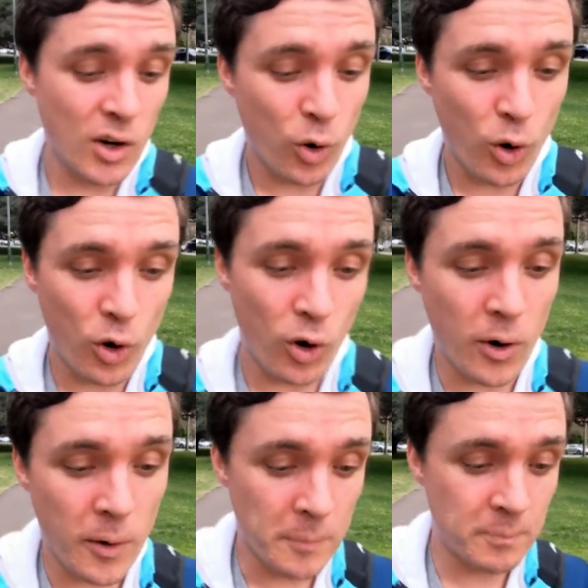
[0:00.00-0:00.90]

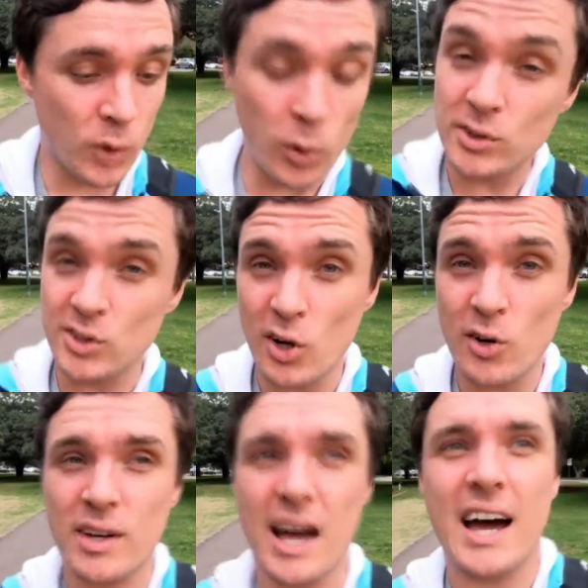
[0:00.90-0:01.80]
or
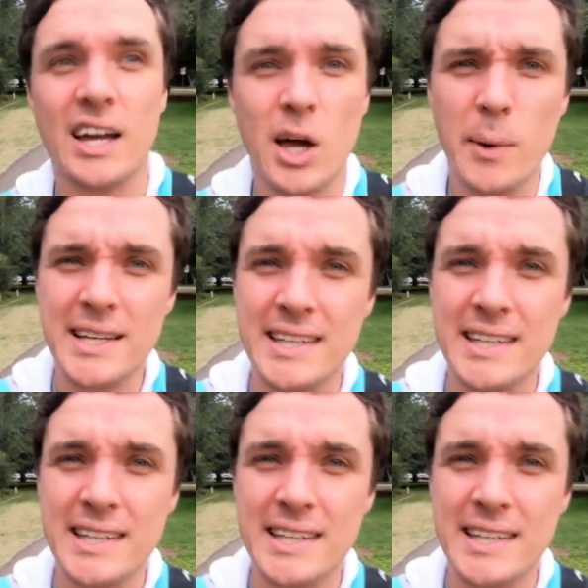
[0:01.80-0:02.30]
also going